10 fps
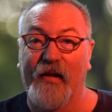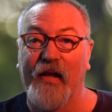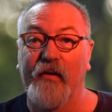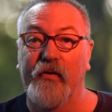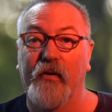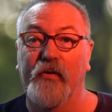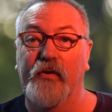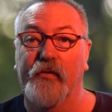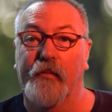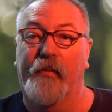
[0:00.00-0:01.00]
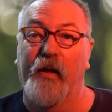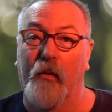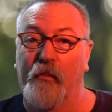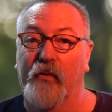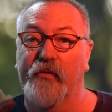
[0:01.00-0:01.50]
You don't just,
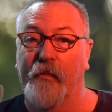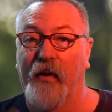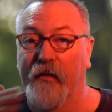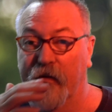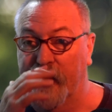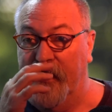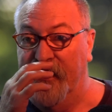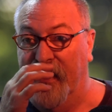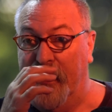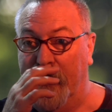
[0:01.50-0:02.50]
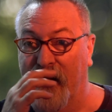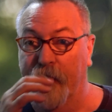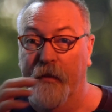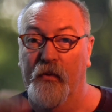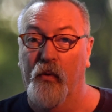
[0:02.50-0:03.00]
burst upon the scene like a lot
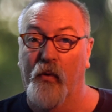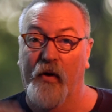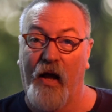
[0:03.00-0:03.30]
of people who